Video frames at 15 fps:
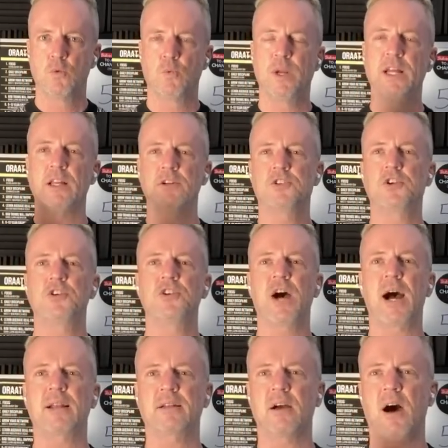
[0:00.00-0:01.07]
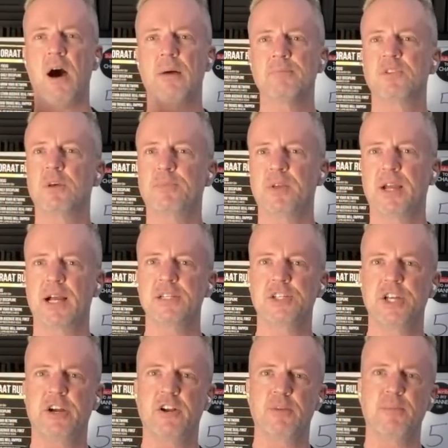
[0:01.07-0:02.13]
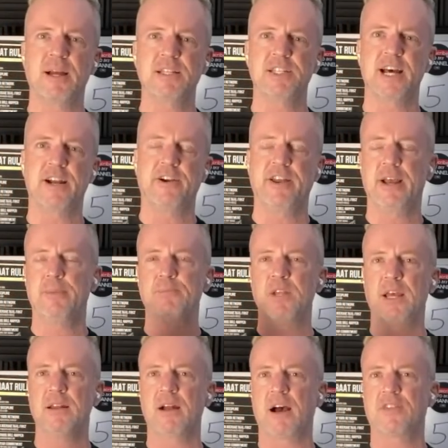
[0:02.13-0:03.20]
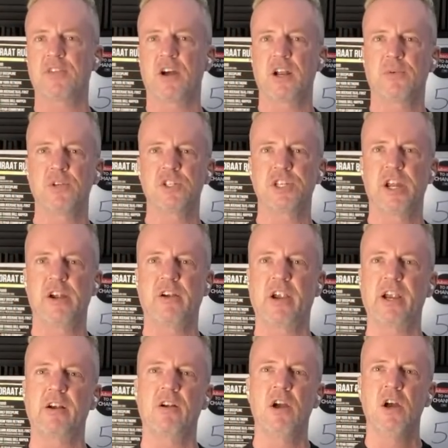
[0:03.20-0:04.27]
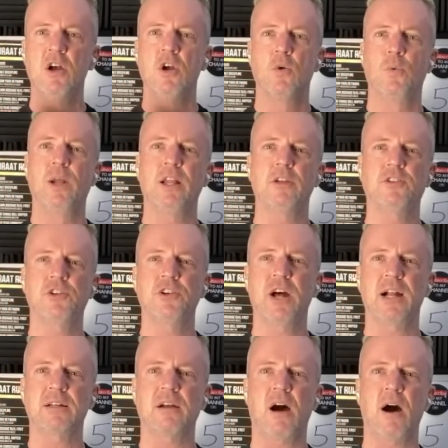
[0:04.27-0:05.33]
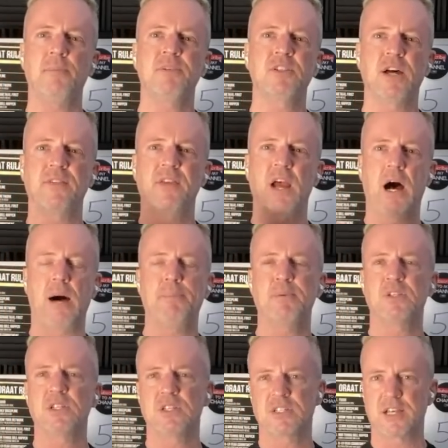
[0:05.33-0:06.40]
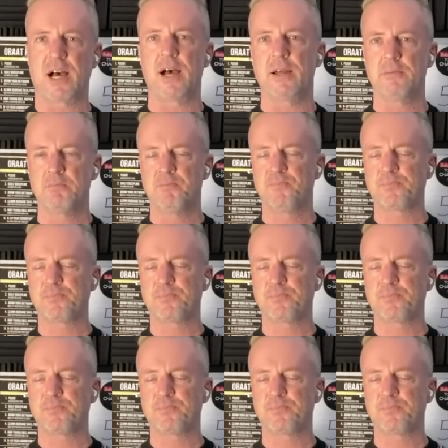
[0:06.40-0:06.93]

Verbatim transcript: Realtor.com, something I shared in my Saturday update, I thought I would share here. Realtor.com is on the opposite side.